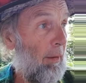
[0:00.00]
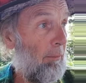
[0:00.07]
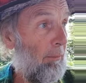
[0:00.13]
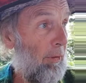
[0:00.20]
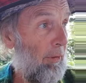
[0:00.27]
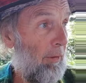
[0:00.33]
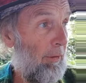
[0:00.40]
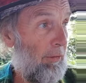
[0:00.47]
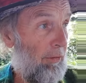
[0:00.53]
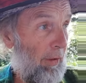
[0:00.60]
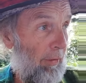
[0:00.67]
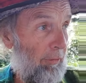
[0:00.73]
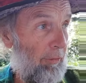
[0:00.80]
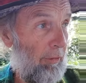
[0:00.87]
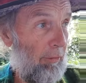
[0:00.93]
Manoli
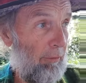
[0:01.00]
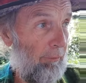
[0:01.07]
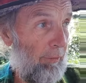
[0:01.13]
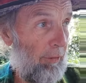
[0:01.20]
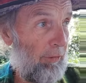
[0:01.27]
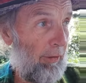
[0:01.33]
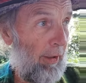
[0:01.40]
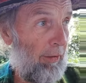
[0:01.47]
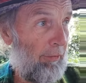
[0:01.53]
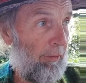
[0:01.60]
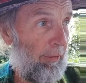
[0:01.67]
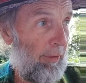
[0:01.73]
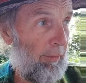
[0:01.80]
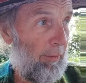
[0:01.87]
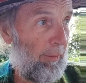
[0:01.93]
shouts to his first
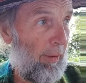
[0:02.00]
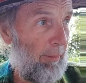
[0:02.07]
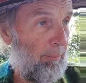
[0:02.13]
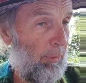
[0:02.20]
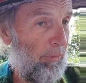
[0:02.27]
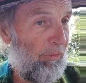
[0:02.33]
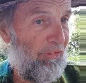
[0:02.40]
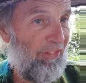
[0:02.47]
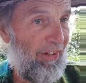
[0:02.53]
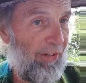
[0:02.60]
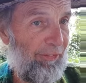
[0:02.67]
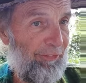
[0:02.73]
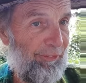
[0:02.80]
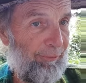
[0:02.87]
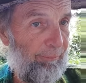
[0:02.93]
cousin on the
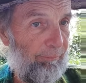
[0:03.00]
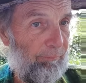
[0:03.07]
Carpuzias,